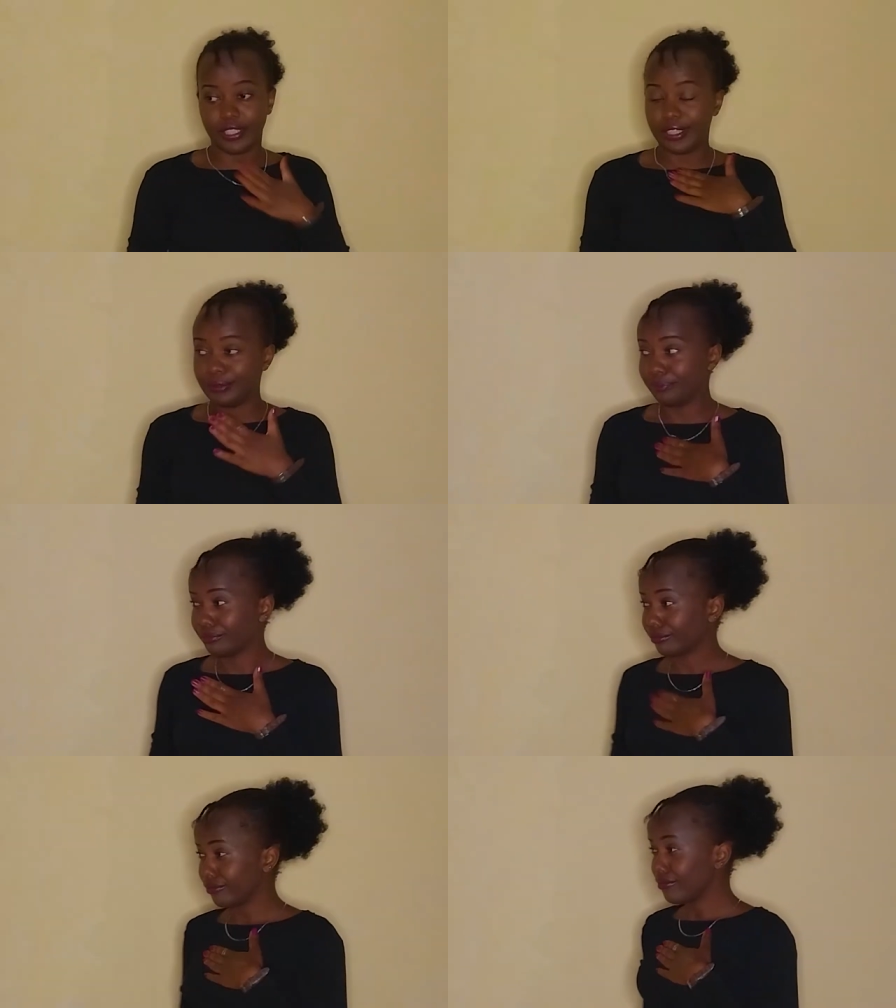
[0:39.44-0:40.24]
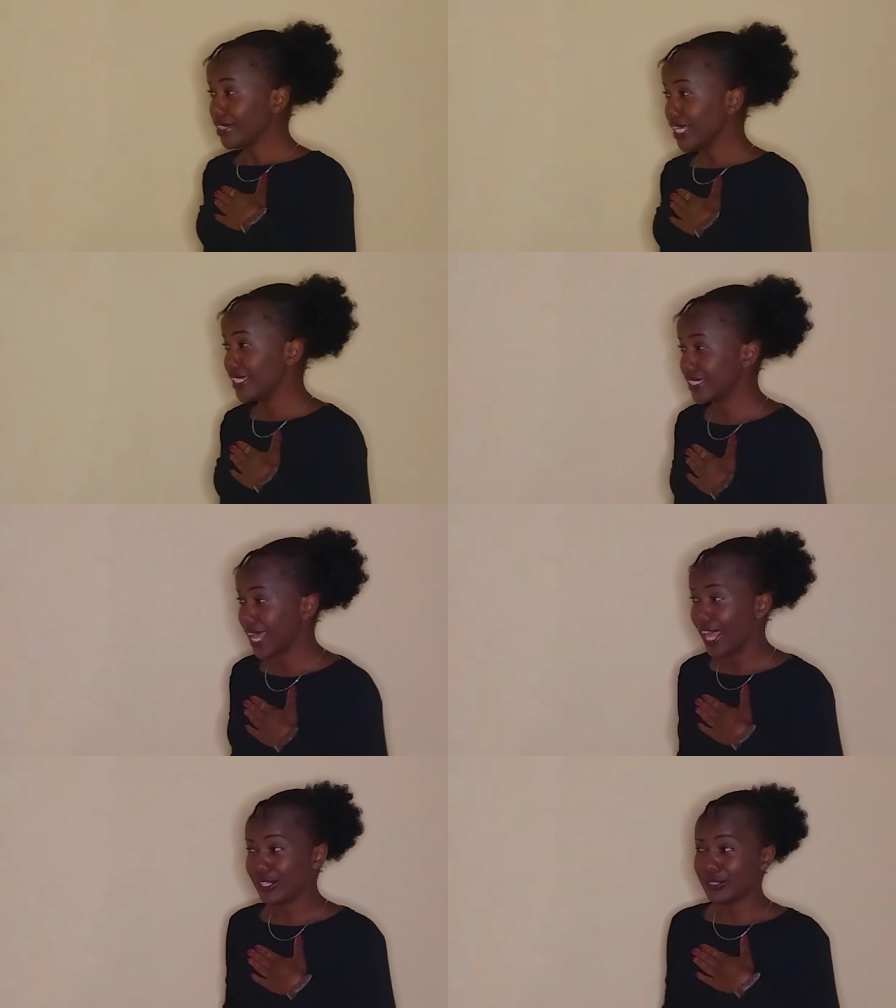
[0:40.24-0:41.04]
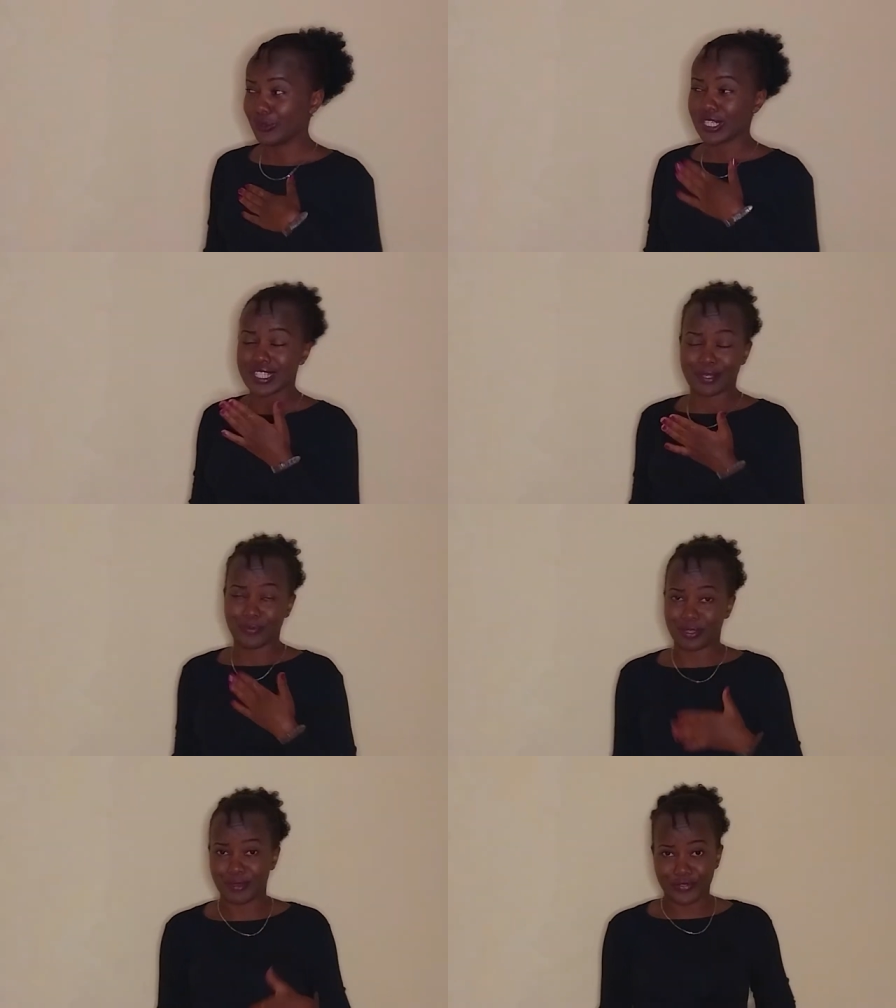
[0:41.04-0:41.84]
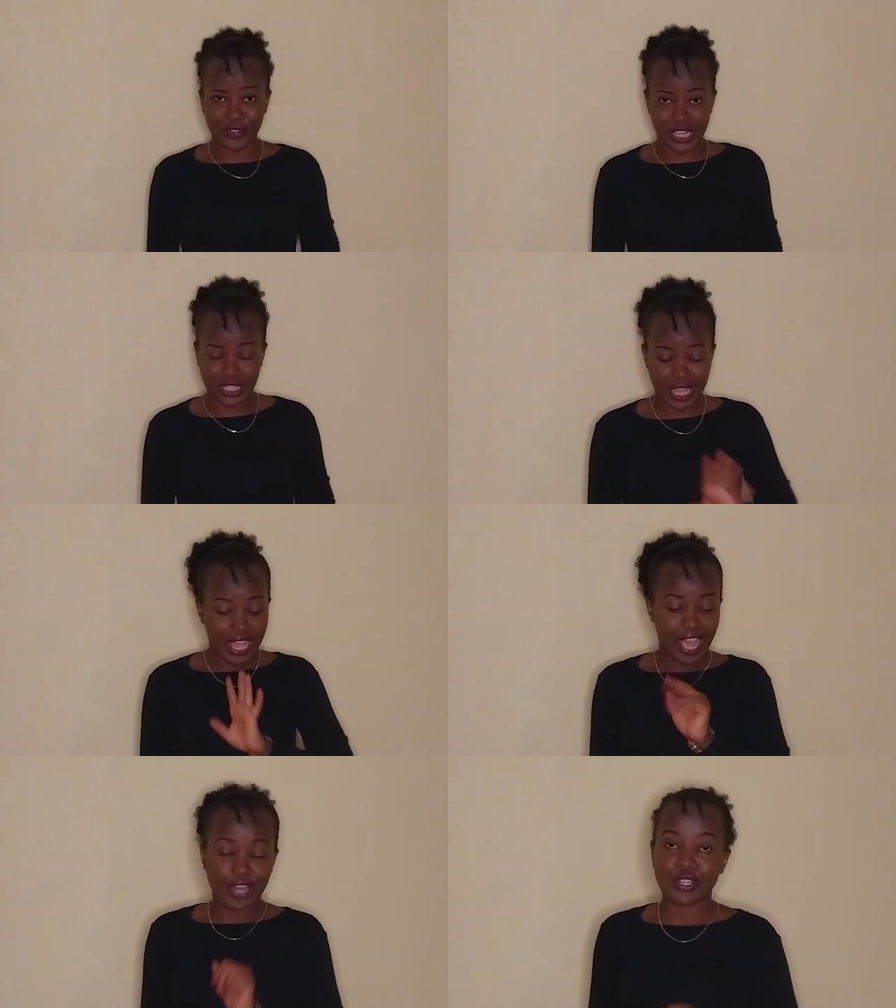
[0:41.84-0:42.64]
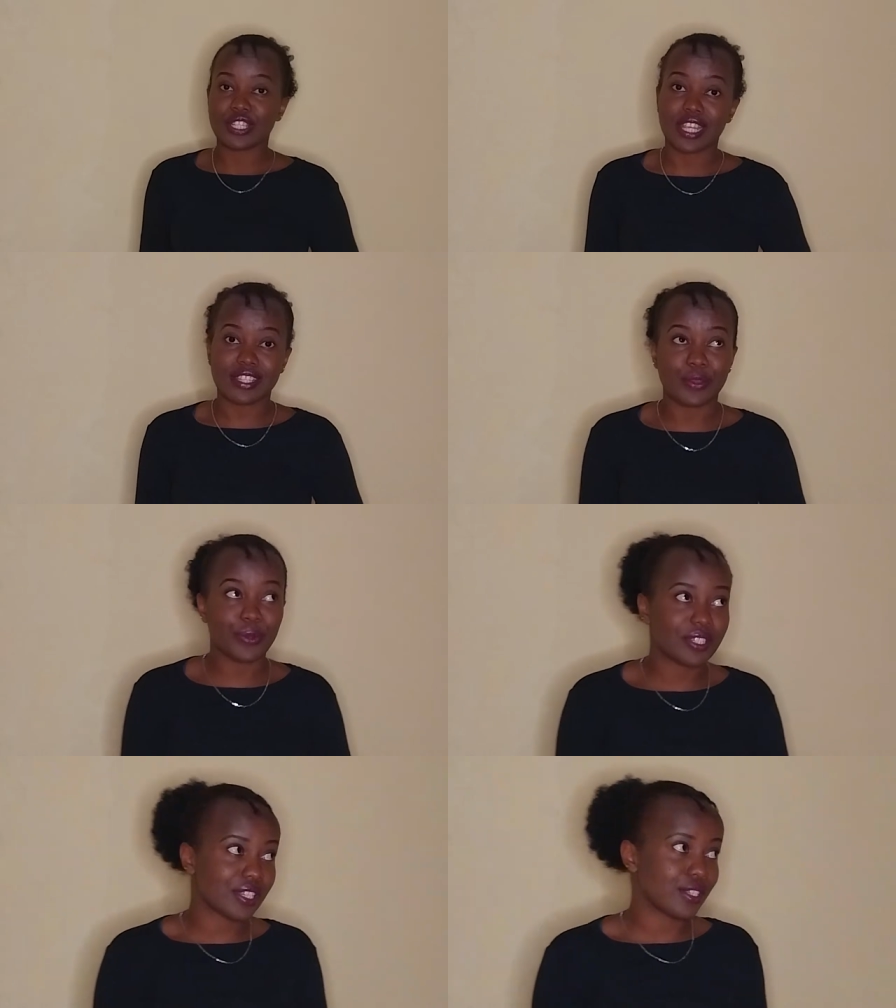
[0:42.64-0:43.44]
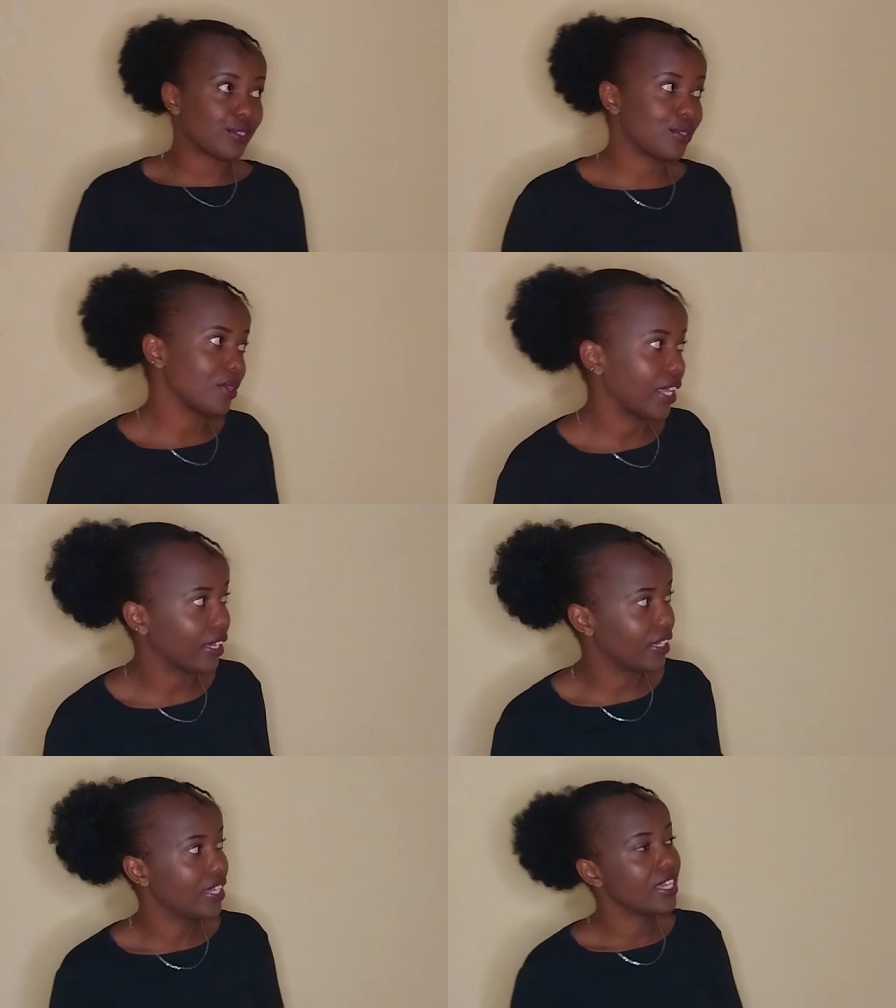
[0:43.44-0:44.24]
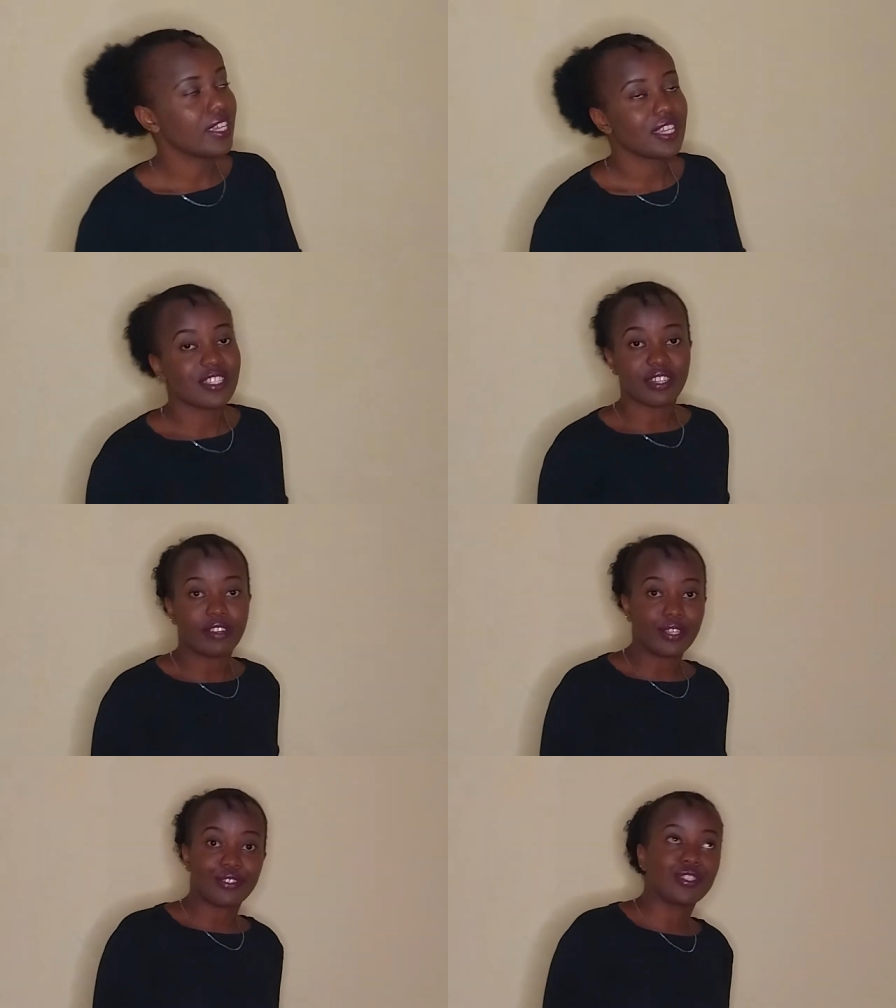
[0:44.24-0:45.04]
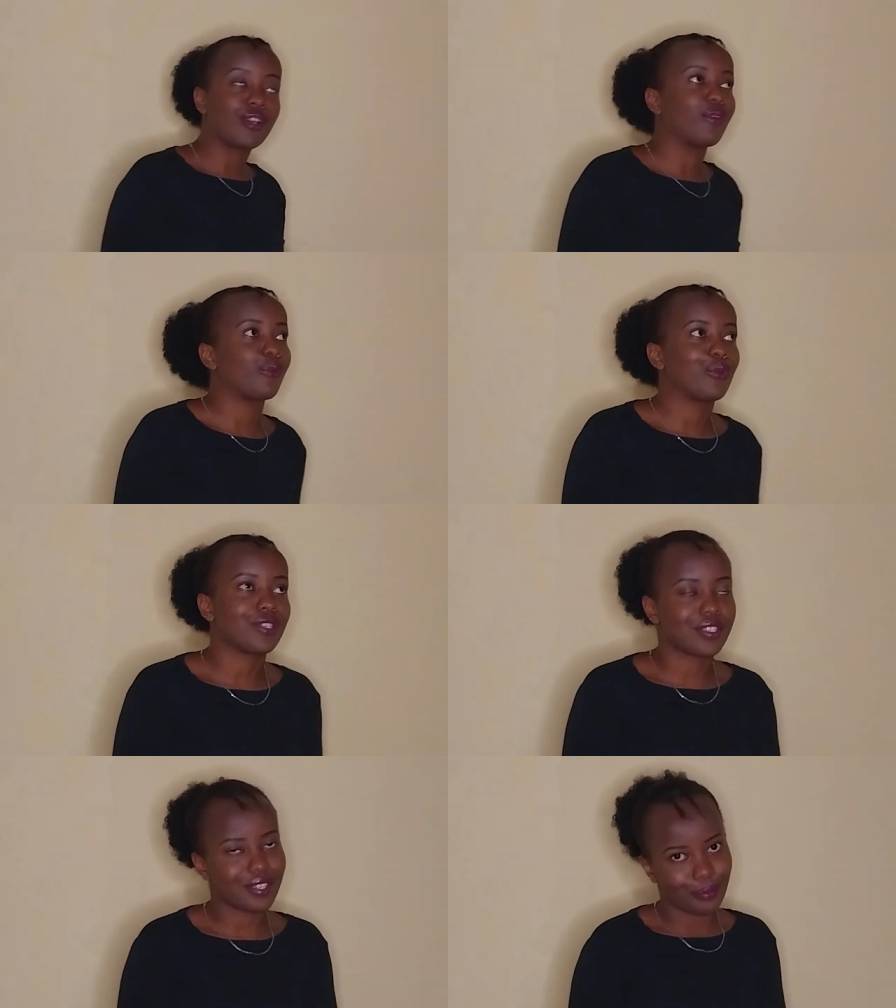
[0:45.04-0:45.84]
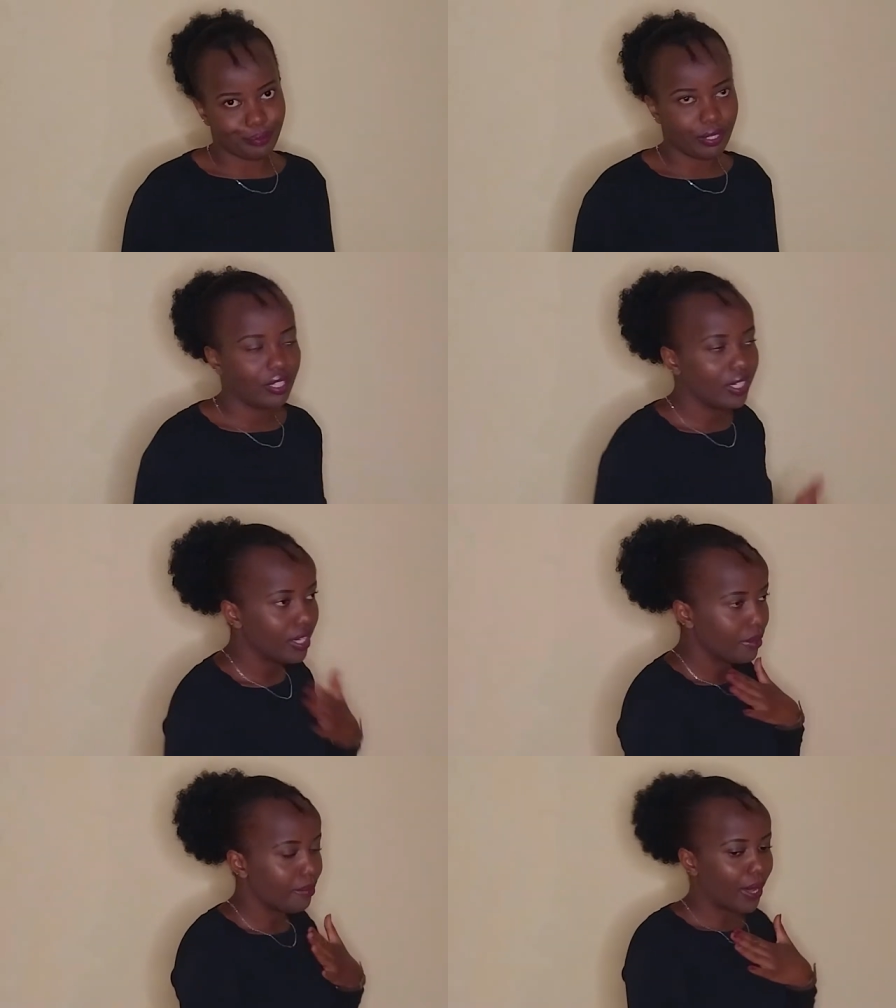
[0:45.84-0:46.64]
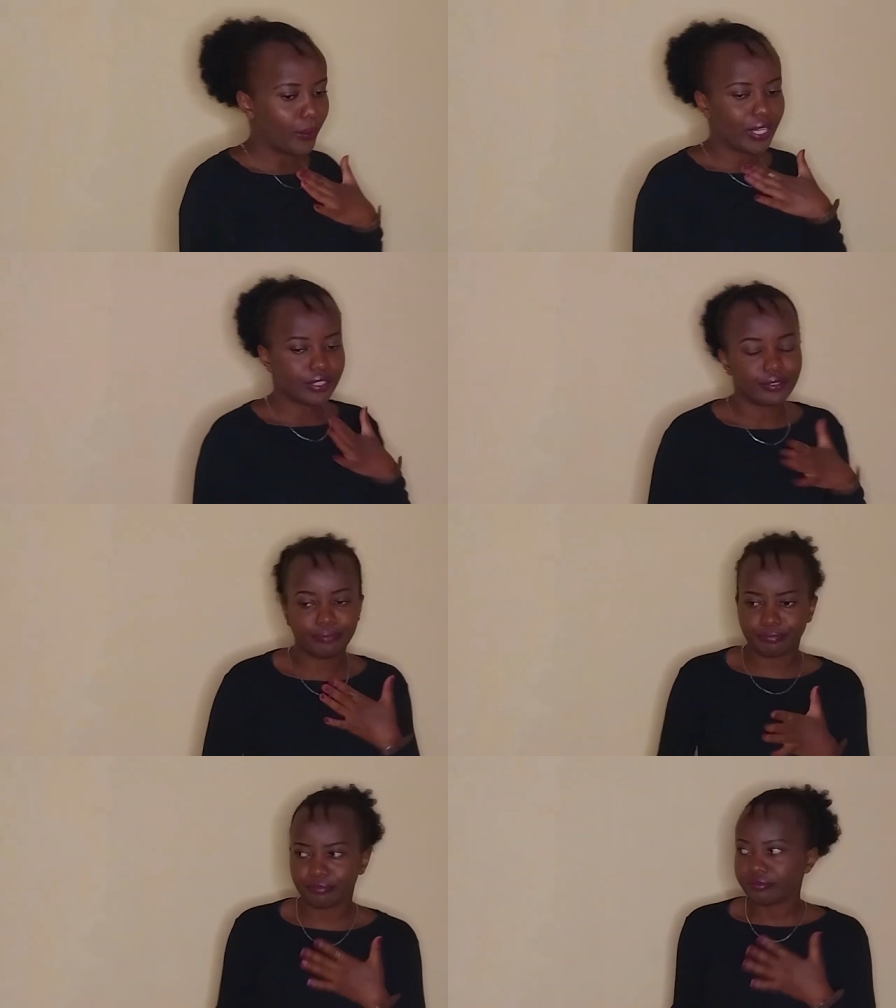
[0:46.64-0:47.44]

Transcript: and I don't know what's up with my voice. I know he doesn't want us to like interrupt today on up. but well,